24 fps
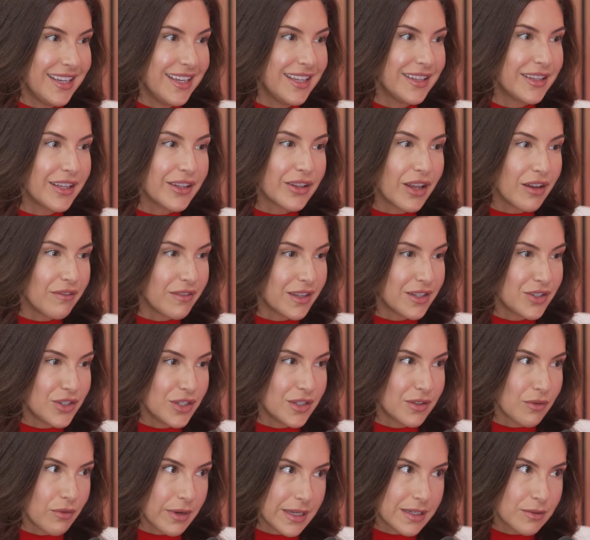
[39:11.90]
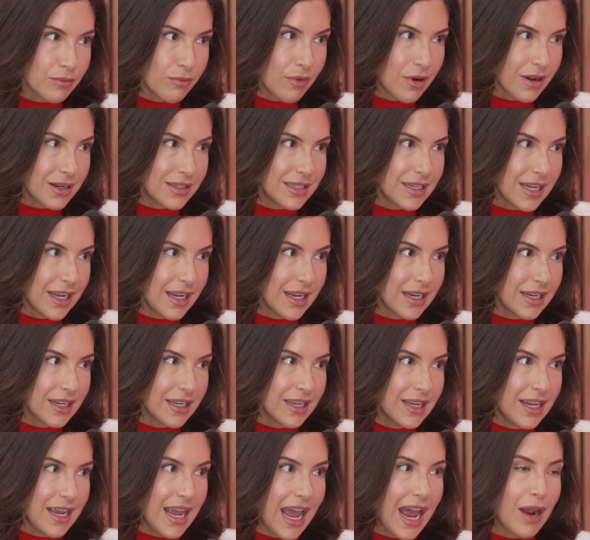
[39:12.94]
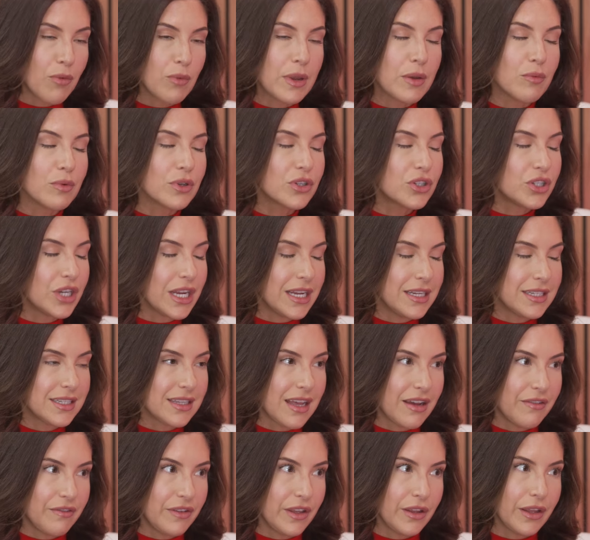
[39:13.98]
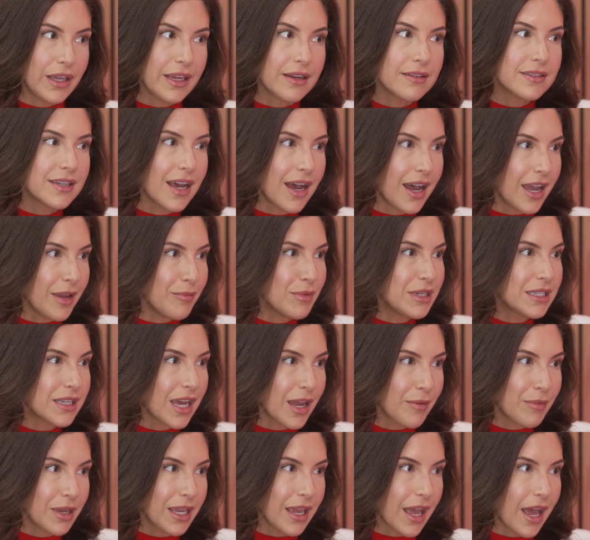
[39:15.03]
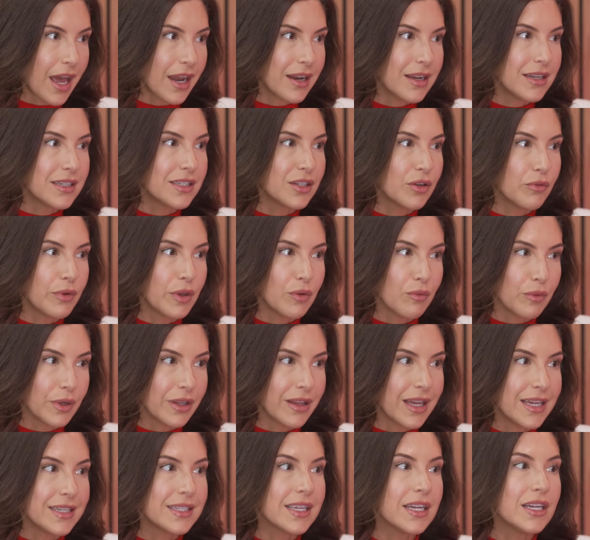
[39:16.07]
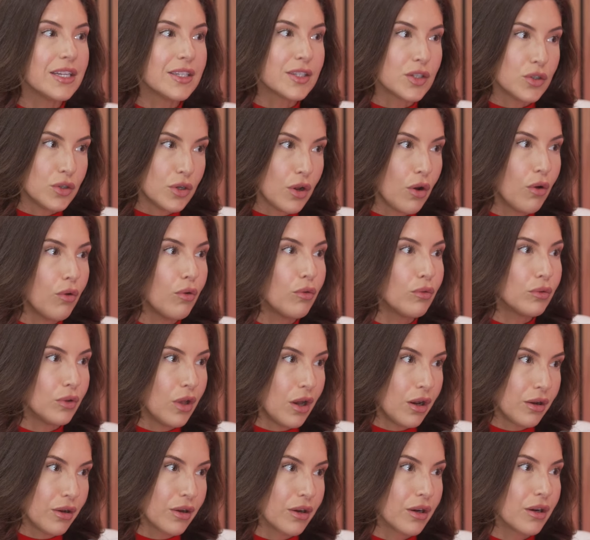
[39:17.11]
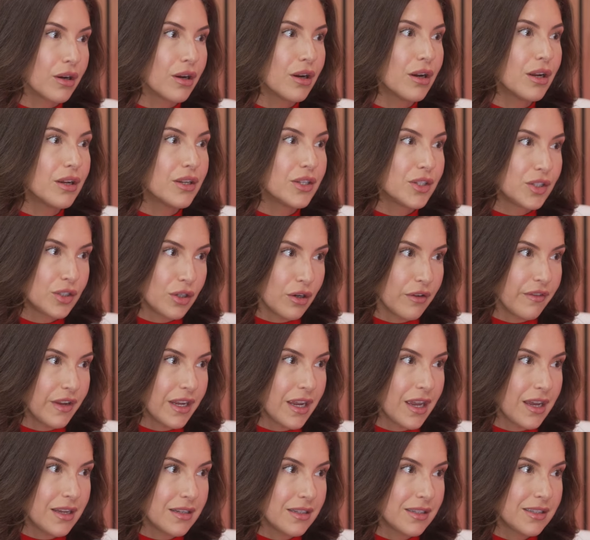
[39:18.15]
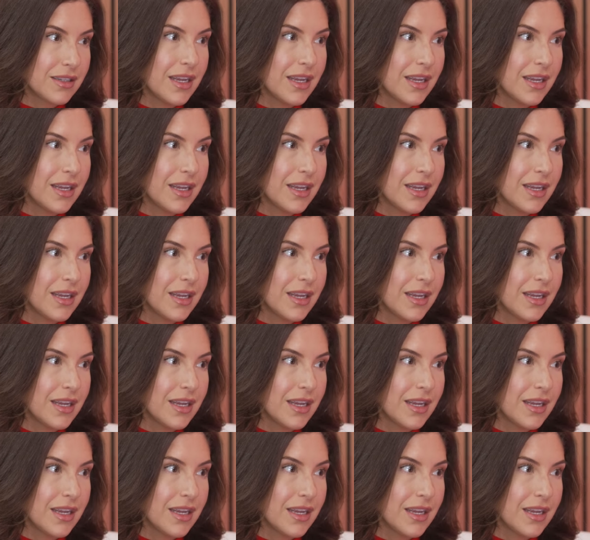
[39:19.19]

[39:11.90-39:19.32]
the love that she's always wanted. And we will chase that feeling time and time again until we realize it is no longer serving us.